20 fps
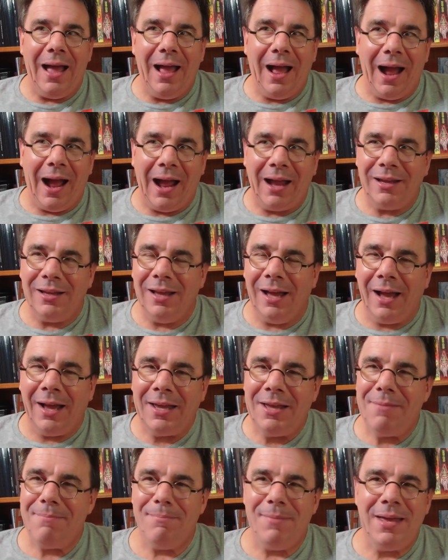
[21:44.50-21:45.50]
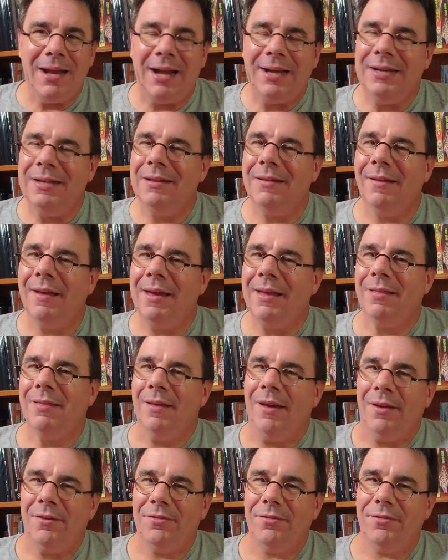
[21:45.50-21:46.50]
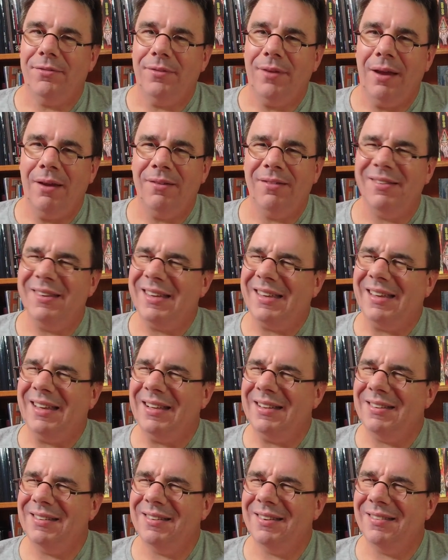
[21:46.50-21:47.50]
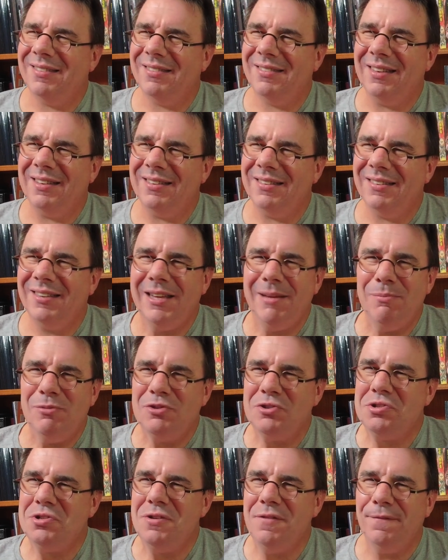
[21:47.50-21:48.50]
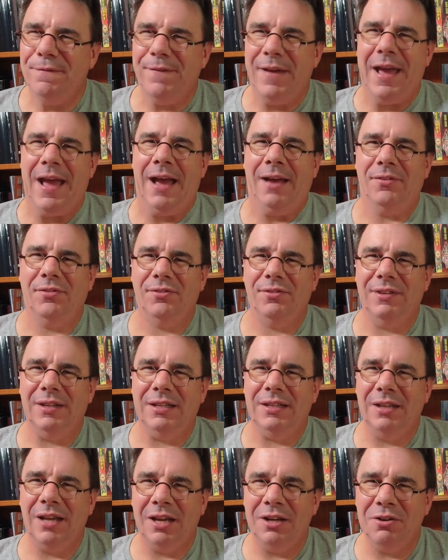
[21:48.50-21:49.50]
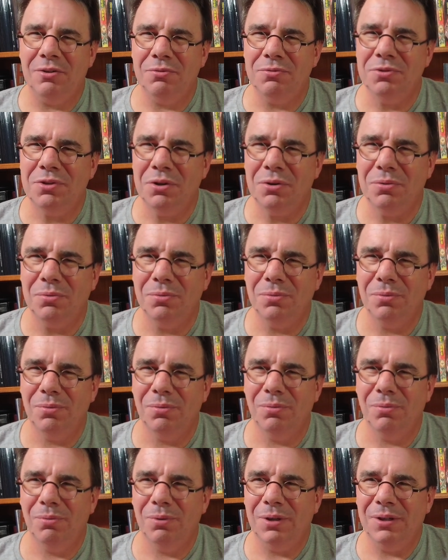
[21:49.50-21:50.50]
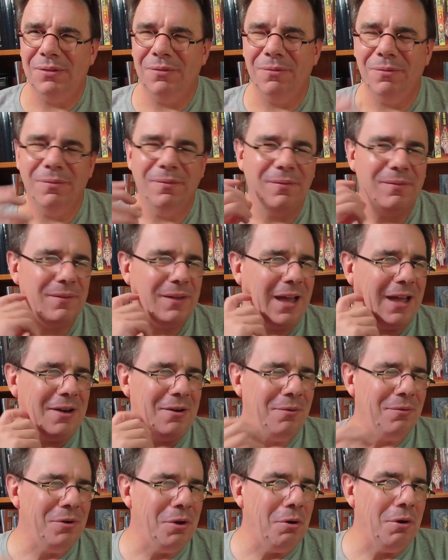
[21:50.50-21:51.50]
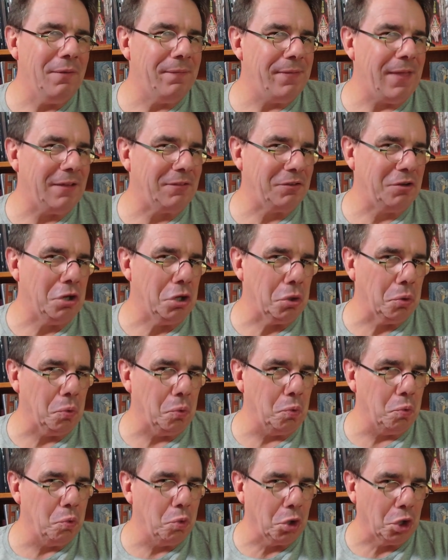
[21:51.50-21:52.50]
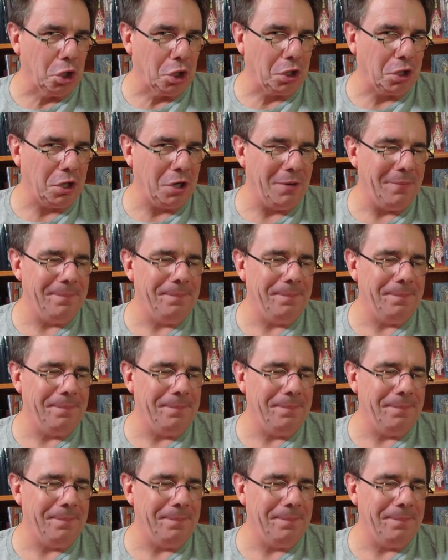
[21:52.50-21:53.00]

I, I admit I didn't like this. I was like, that does, that seems too fast. That I don't know what I don't know if that's gonna work.